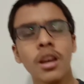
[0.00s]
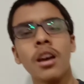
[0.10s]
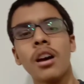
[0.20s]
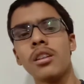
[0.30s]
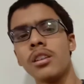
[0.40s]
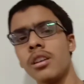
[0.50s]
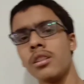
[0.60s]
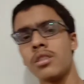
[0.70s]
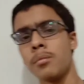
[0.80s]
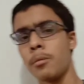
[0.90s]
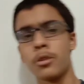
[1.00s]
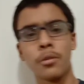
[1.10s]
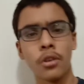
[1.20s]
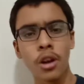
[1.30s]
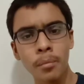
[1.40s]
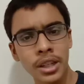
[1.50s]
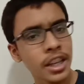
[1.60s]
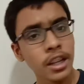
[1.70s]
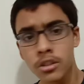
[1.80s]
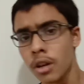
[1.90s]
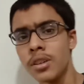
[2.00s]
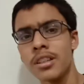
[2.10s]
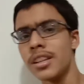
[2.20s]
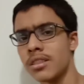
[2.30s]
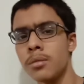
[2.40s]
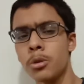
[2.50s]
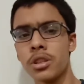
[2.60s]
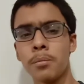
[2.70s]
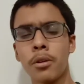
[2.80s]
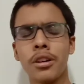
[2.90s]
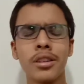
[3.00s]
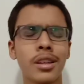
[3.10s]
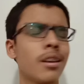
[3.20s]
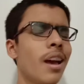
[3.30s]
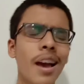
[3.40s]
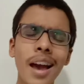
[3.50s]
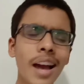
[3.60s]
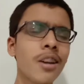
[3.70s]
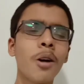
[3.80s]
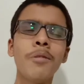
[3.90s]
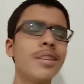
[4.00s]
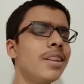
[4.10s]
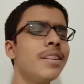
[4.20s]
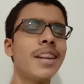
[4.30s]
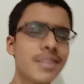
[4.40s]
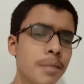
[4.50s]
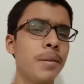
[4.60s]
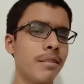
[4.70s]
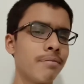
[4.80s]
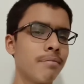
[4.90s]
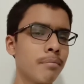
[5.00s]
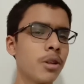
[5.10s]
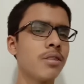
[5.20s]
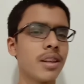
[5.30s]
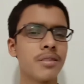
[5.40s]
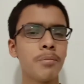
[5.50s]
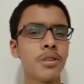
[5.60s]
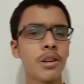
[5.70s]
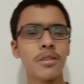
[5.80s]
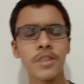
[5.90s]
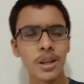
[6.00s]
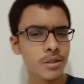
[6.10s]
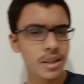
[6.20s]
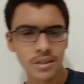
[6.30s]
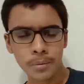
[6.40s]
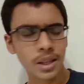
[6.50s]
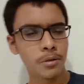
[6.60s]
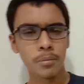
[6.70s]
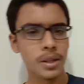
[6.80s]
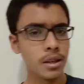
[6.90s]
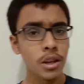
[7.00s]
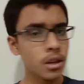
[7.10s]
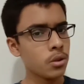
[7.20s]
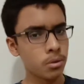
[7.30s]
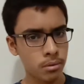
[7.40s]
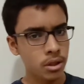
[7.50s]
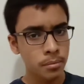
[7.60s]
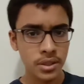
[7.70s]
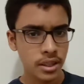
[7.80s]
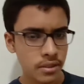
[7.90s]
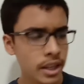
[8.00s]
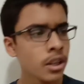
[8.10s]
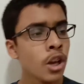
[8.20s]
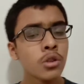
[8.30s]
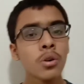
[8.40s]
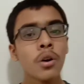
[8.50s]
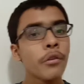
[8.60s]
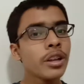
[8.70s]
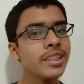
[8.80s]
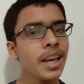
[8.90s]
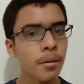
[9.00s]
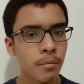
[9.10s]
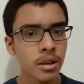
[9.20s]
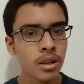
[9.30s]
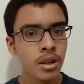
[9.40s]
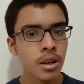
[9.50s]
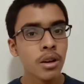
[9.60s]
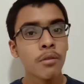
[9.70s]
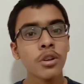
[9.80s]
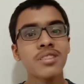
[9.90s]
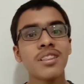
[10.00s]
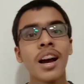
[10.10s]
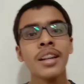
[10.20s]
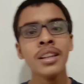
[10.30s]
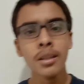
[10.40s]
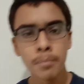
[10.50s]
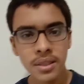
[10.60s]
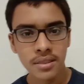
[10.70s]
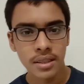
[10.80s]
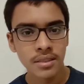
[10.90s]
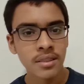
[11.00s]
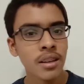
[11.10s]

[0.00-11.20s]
then some amount of raw materials, obviously that's the most important thing, and obviously the recipe, because without the recipe there would be no biscuits, right? So for them, for starting the business,